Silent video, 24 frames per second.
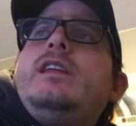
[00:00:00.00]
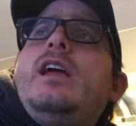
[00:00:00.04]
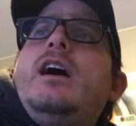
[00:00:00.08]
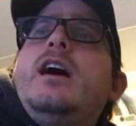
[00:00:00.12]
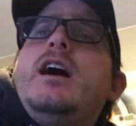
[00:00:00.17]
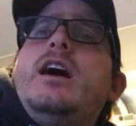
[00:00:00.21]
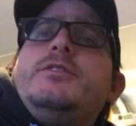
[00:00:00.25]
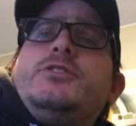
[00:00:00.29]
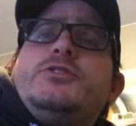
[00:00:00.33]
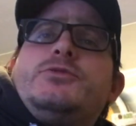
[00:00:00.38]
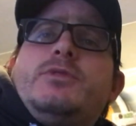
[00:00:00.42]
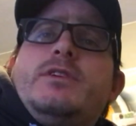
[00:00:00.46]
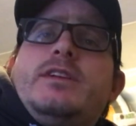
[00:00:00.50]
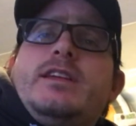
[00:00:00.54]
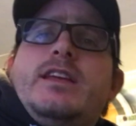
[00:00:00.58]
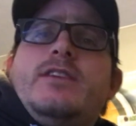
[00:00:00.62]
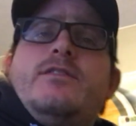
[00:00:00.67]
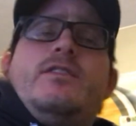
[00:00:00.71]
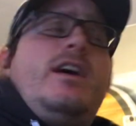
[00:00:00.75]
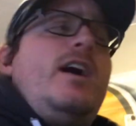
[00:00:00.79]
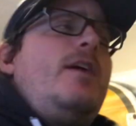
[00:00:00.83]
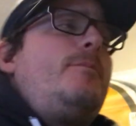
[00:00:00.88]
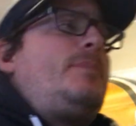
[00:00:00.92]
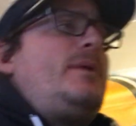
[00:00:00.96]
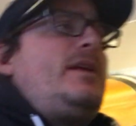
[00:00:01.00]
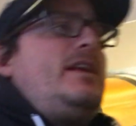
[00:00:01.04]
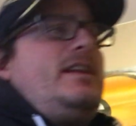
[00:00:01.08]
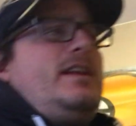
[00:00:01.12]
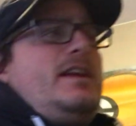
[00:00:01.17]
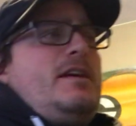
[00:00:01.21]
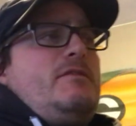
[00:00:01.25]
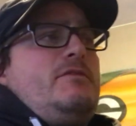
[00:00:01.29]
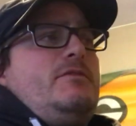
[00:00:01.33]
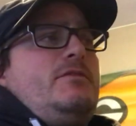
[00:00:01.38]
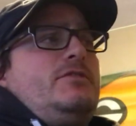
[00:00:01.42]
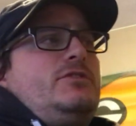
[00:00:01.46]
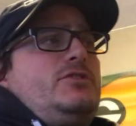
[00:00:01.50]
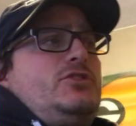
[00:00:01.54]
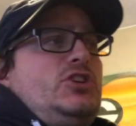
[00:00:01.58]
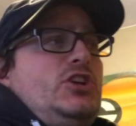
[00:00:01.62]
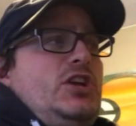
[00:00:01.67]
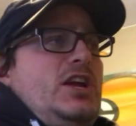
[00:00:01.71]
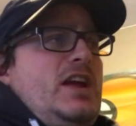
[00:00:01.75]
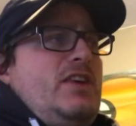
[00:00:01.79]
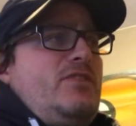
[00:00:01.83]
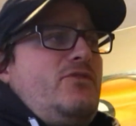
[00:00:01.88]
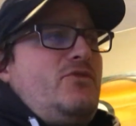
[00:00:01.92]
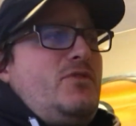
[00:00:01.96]
I just want to give an update
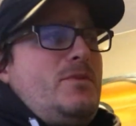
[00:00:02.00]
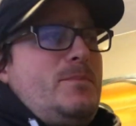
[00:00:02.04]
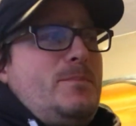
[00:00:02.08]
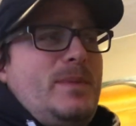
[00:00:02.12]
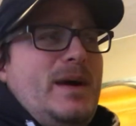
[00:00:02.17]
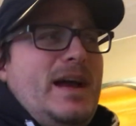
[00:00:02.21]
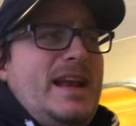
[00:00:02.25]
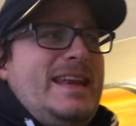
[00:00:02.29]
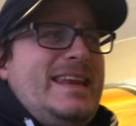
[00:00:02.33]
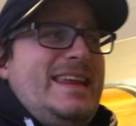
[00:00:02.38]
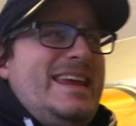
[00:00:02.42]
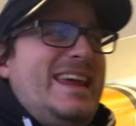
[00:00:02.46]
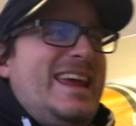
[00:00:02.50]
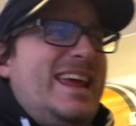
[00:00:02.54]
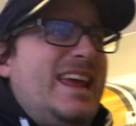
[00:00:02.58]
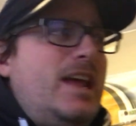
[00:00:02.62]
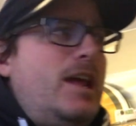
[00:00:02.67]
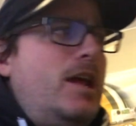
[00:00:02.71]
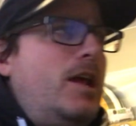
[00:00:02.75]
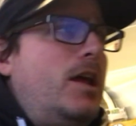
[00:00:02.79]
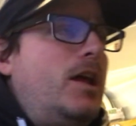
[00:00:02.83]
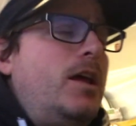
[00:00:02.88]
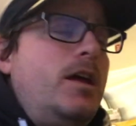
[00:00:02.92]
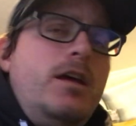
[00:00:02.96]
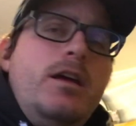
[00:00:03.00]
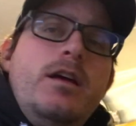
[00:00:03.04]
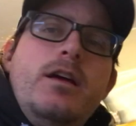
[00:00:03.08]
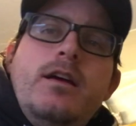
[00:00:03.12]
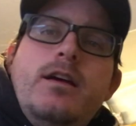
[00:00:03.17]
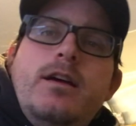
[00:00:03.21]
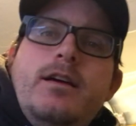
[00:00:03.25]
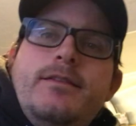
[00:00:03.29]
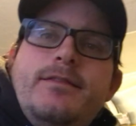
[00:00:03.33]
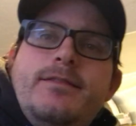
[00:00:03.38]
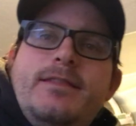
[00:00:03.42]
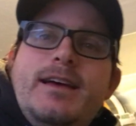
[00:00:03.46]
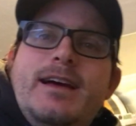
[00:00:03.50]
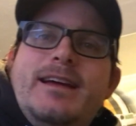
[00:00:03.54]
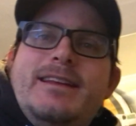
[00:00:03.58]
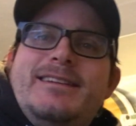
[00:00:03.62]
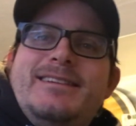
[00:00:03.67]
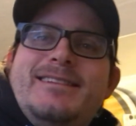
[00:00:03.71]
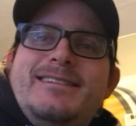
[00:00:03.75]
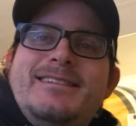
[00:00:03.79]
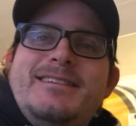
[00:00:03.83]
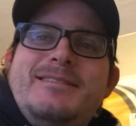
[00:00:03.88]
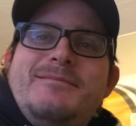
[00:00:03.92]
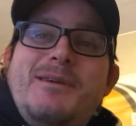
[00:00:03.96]
to everybody
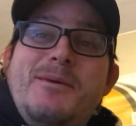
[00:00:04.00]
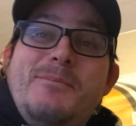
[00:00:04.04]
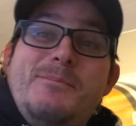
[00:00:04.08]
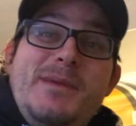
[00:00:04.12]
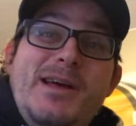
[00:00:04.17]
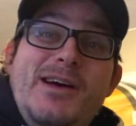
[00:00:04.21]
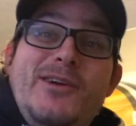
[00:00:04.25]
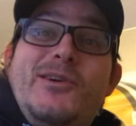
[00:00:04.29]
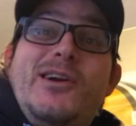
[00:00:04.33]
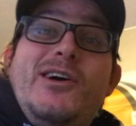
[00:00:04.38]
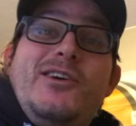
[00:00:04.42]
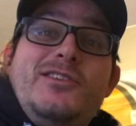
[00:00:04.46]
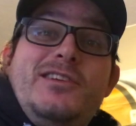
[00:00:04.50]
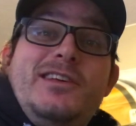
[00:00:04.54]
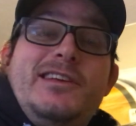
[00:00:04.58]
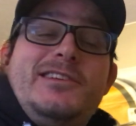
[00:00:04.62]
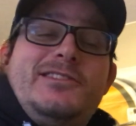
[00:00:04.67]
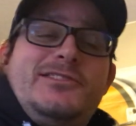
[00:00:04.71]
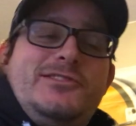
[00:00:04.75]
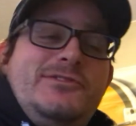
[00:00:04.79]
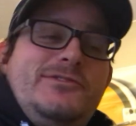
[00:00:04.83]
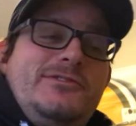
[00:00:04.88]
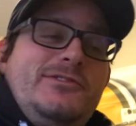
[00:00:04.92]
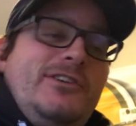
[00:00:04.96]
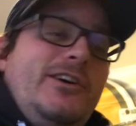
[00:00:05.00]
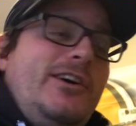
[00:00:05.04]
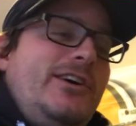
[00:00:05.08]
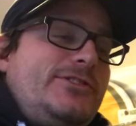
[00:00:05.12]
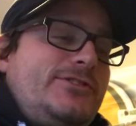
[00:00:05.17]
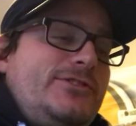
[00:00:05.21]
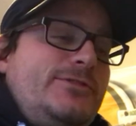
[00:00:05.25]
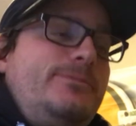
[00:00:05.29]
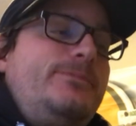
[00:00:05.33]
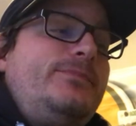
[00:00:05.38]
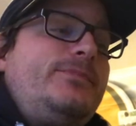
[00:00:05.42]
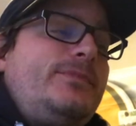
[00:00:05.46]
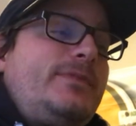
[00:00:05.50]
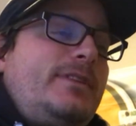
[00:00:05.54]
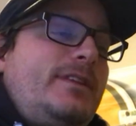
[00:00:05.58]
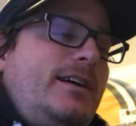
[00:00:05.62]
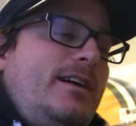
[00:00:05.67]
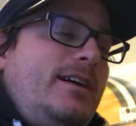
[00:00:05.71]
that my mail route is doing awesome.